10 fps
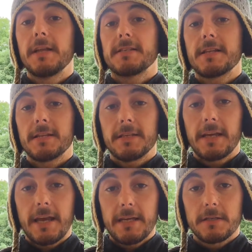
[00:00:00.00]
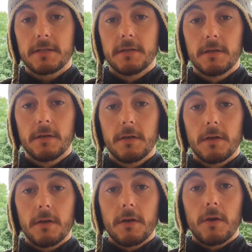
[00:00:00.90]
That's not the case.
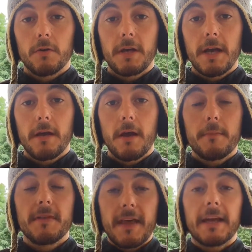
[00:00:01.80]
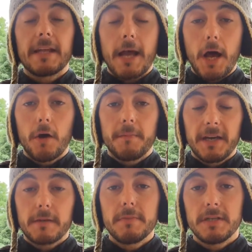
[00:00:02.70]
Okay, I mean, that can help,
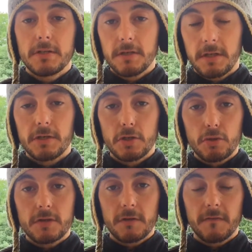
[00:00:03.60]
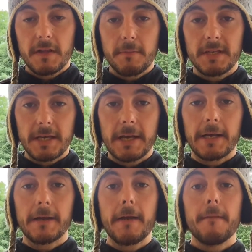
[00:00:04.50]
that can be conducive in the
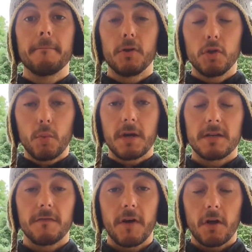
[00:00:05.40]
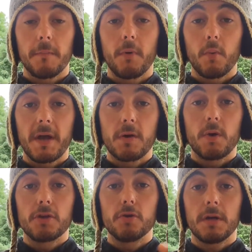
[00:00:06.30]
beginning, but you want to develop a way
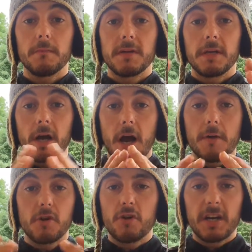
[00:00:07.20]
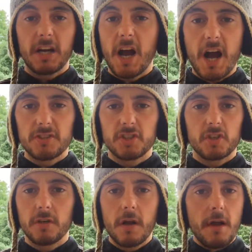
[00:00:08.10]
where you can be calm. You're in a
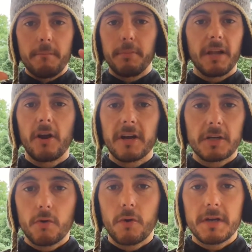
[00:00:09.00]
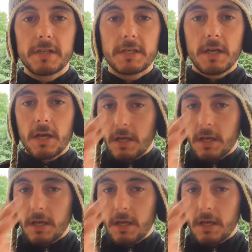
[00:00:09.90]
concert, blaring noise.